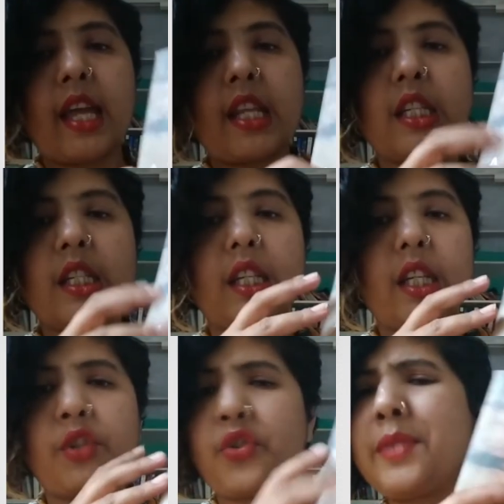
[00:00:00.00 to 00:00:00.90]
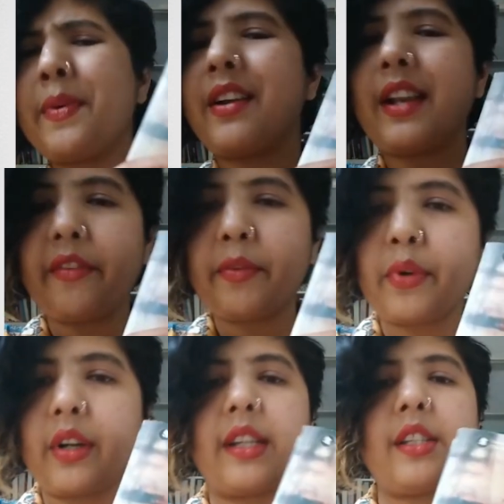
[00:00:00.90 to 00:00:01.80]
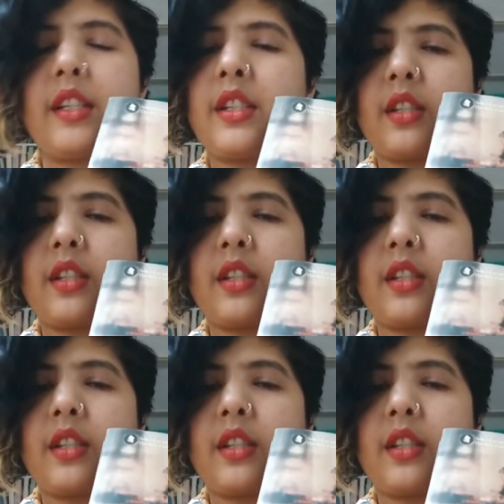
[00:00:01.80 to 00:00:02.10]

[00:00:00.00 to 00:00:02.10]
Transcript: And it's just about her life in Brooklyn.